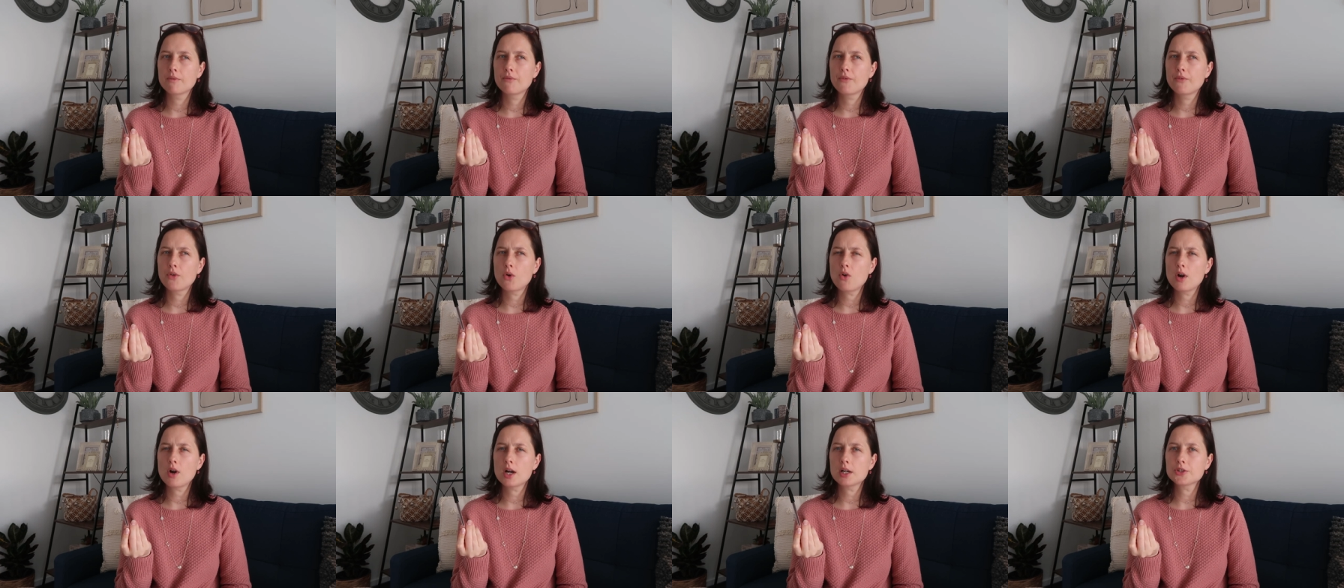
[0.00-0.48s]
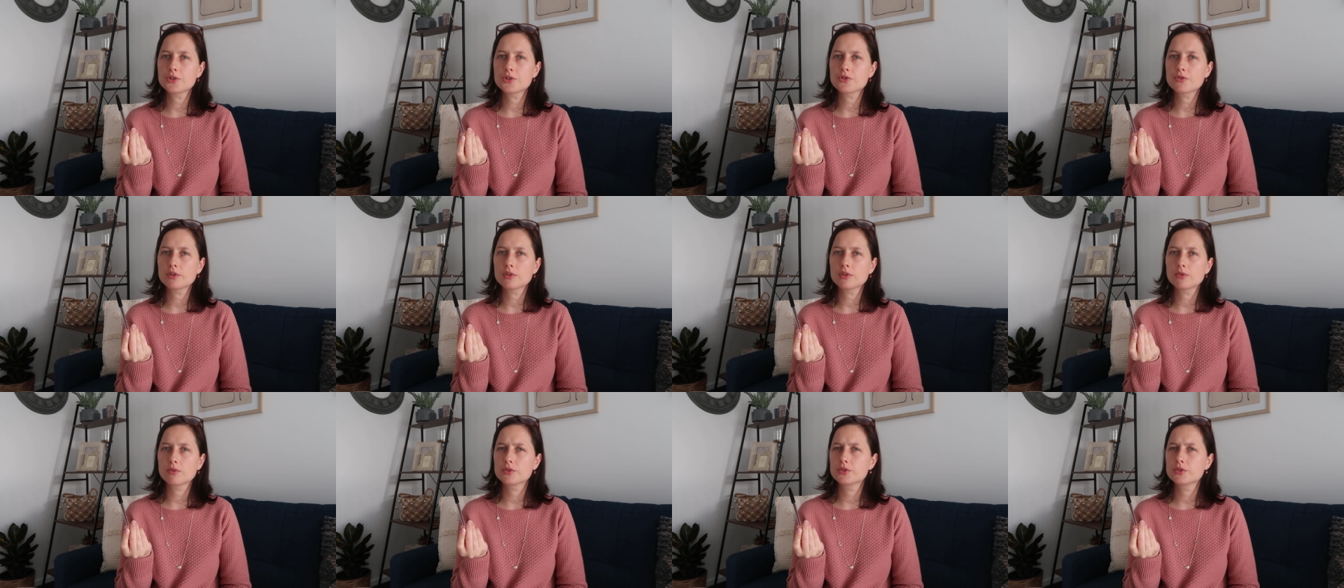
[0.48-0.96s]
four
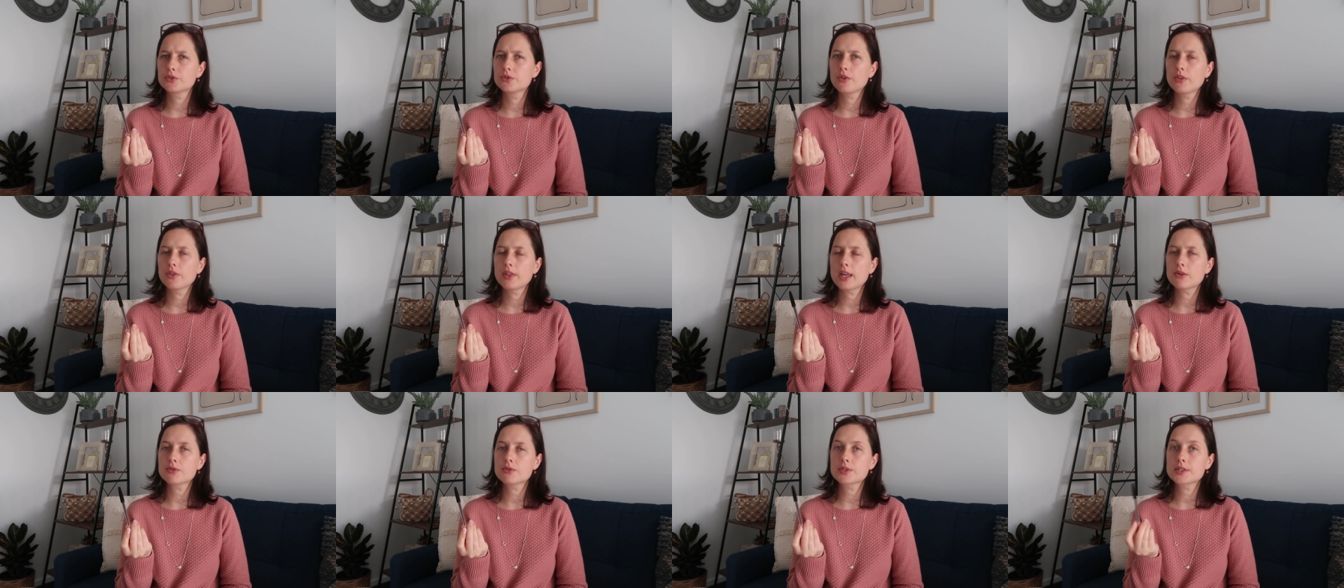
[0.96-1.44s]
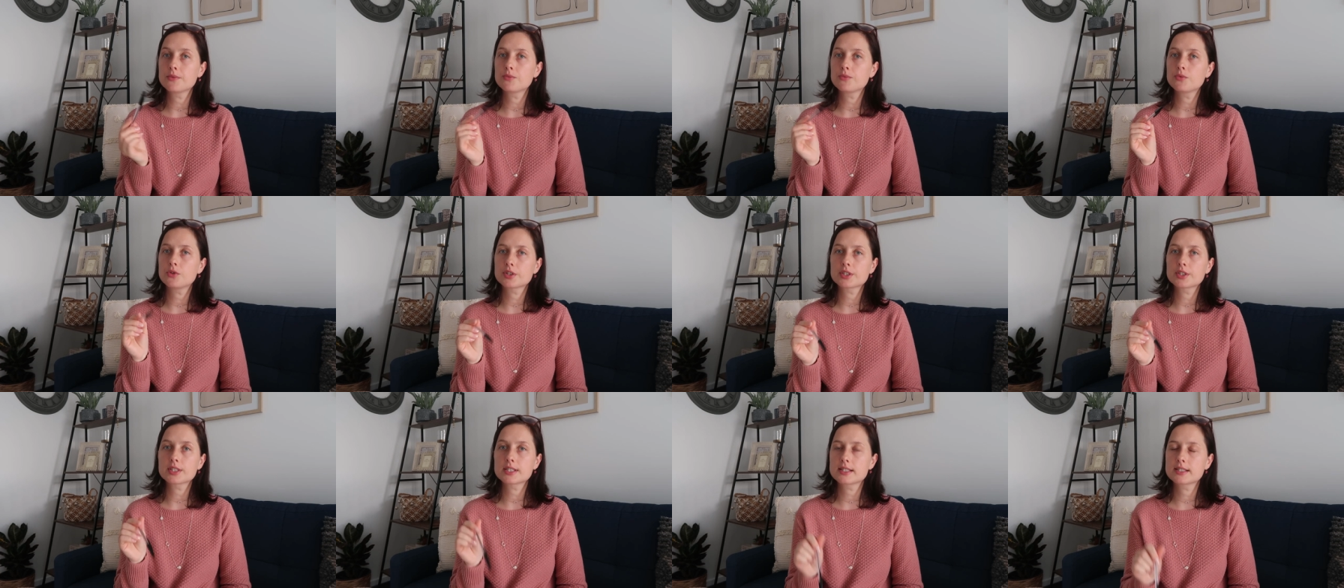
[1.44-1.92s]
hundred or two thousand
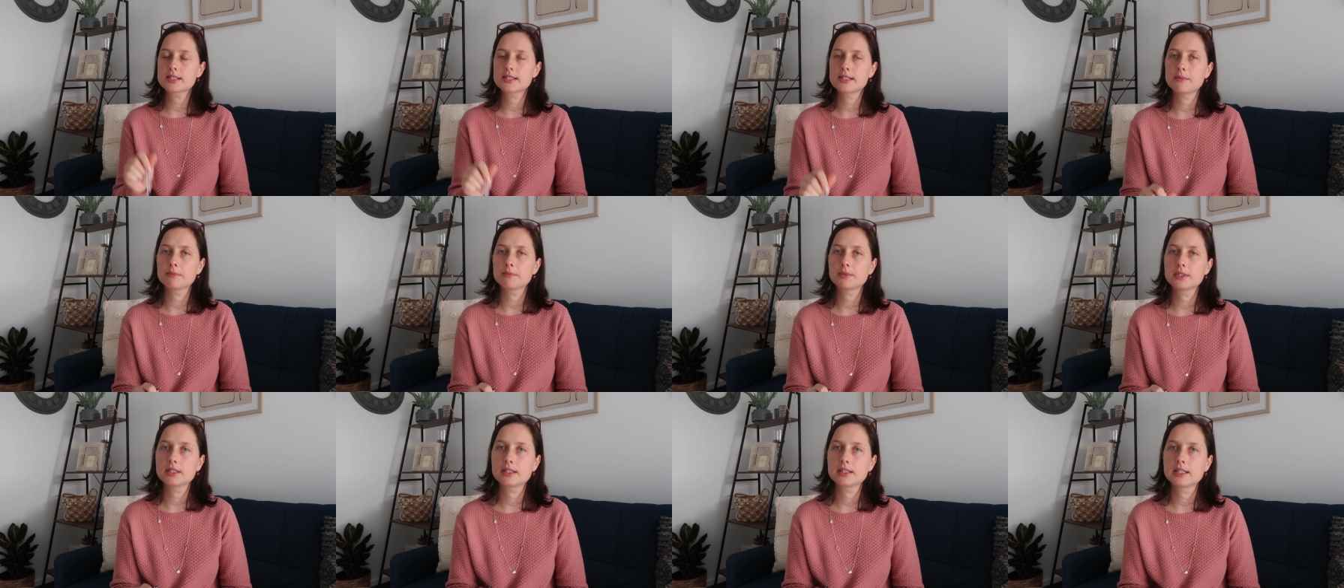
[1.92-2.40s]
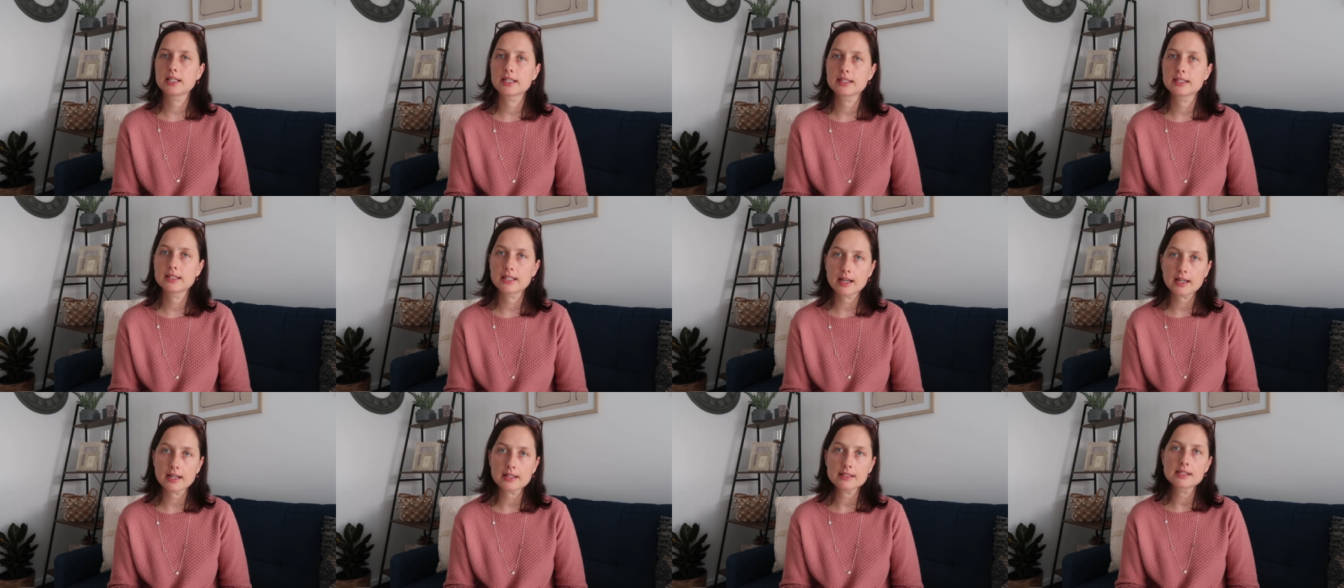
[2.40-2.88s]
words, something like
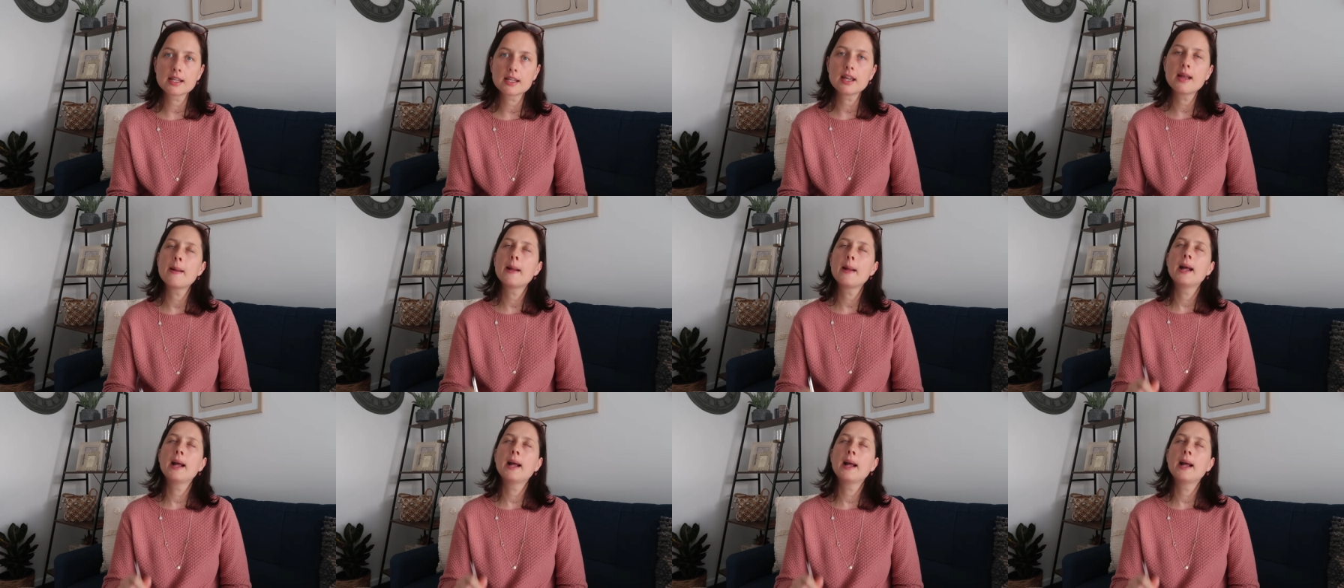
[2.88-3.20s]
that.